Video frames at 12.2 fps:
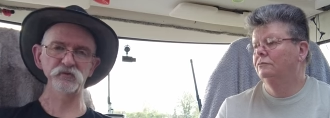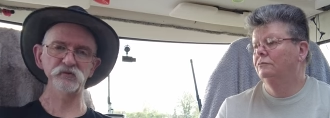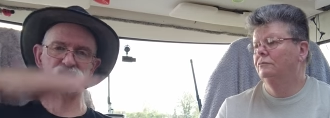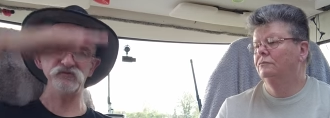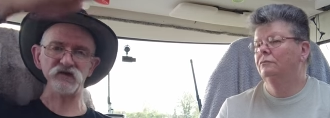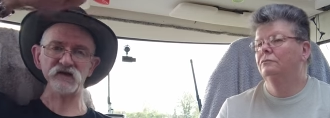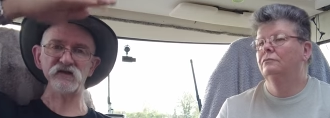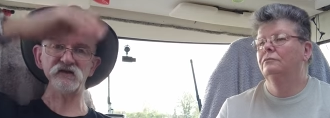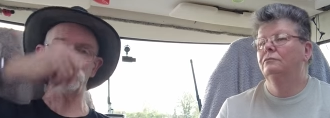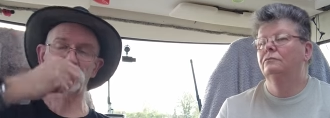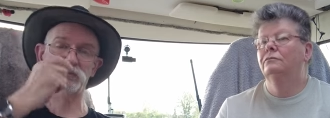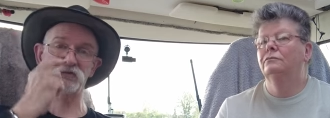Speaker 1: a button, jack
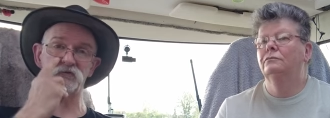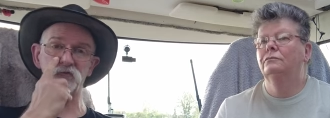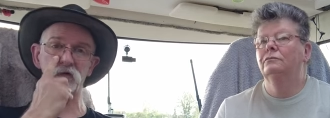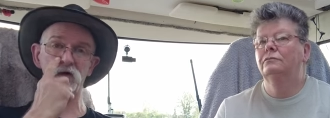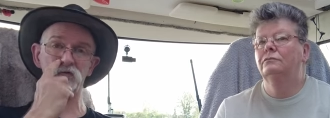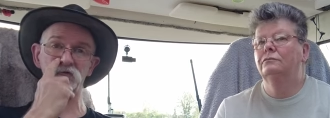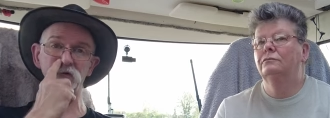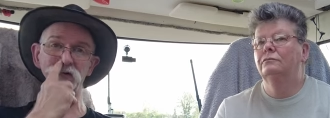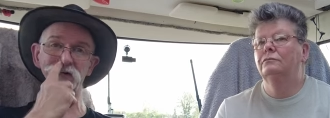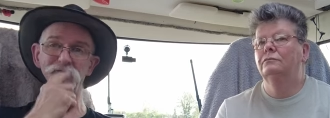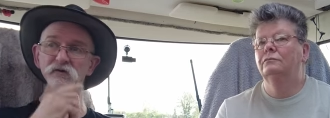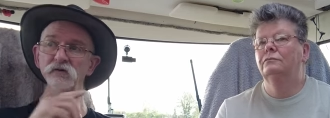it up as far as
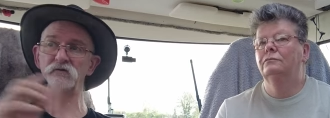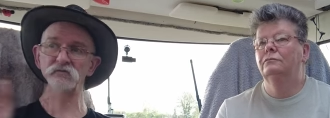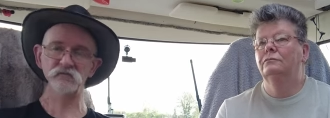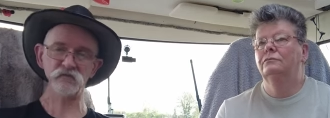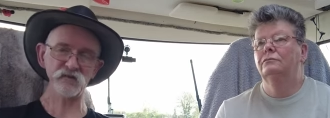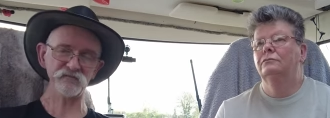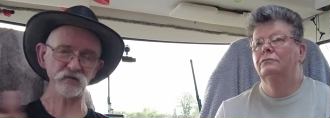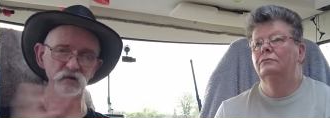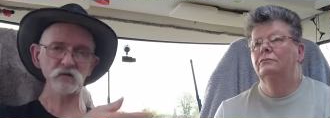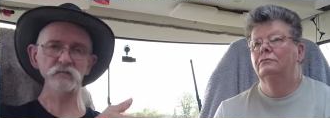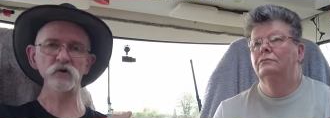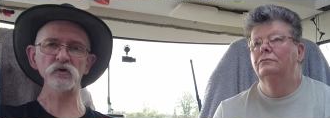it'll go. You have a
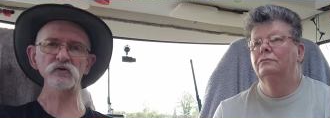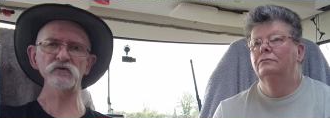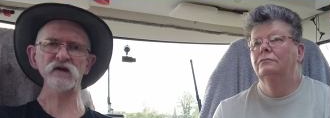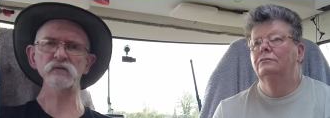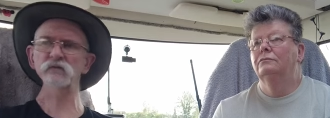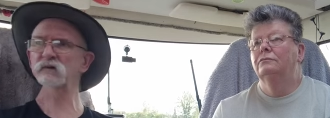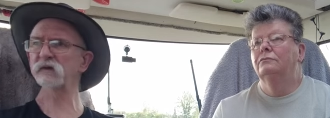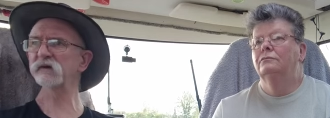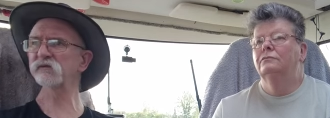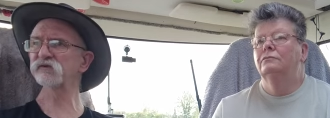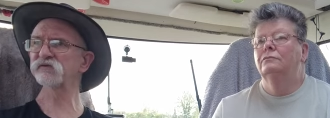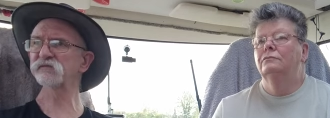lot more ground
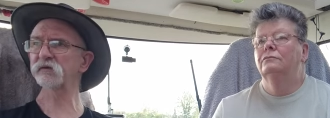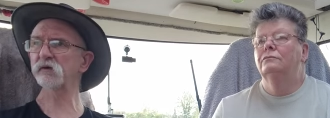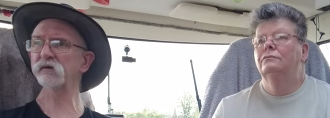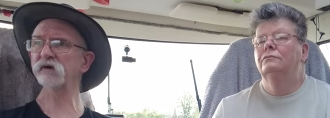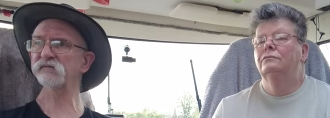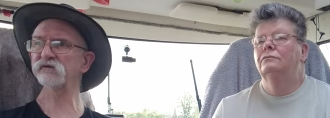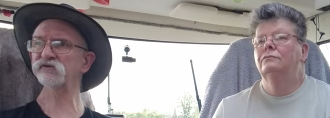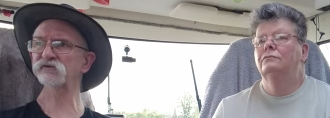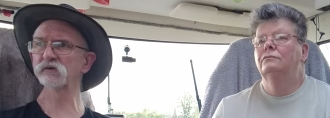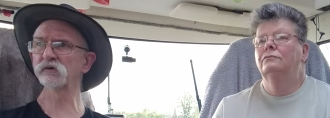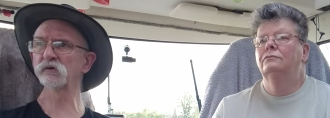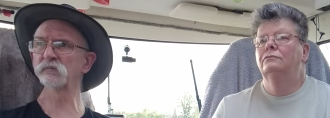clearance for going over
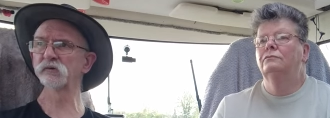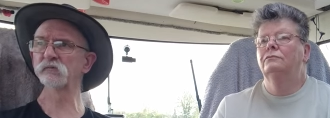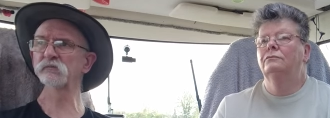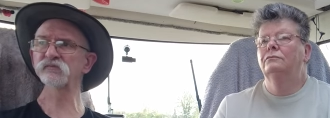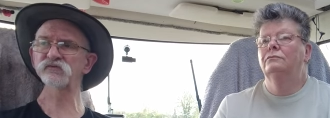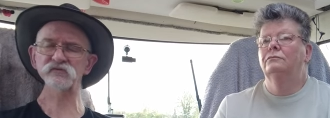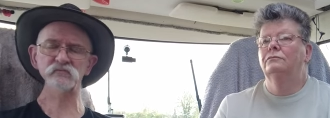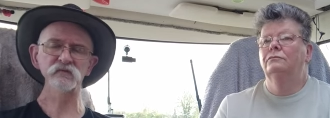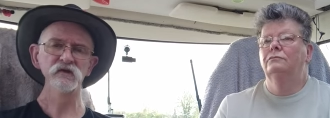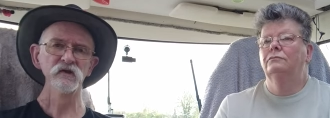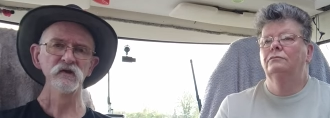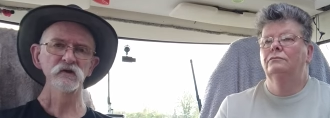slow bumps
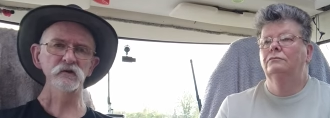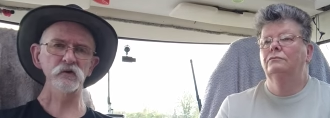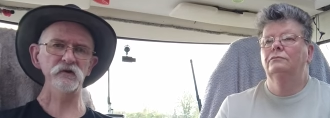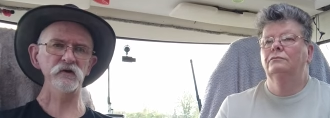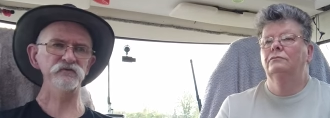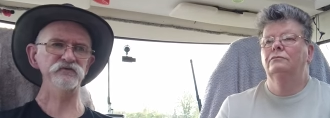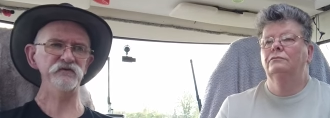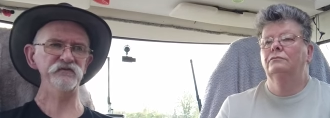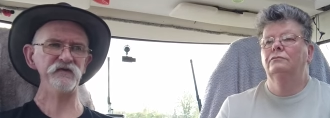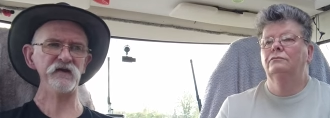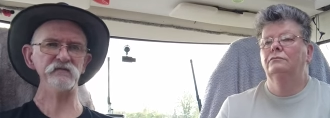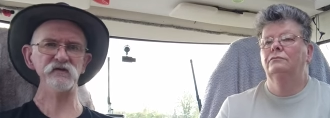and going onto
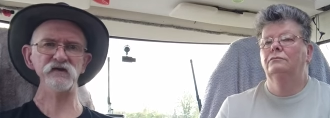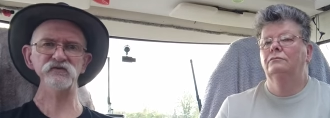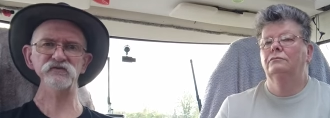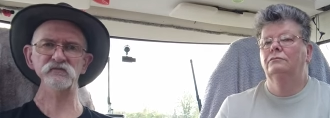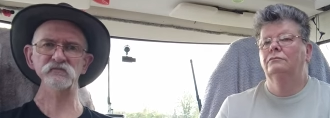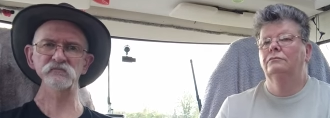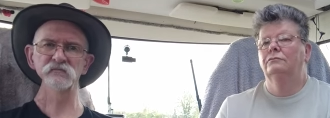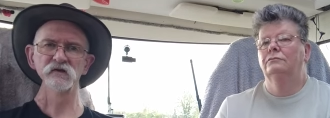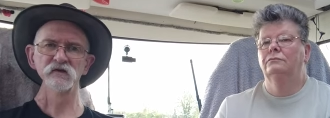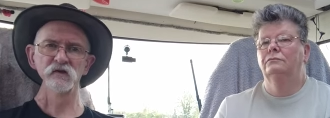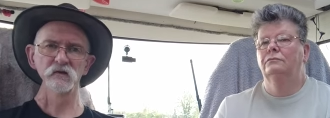ferries and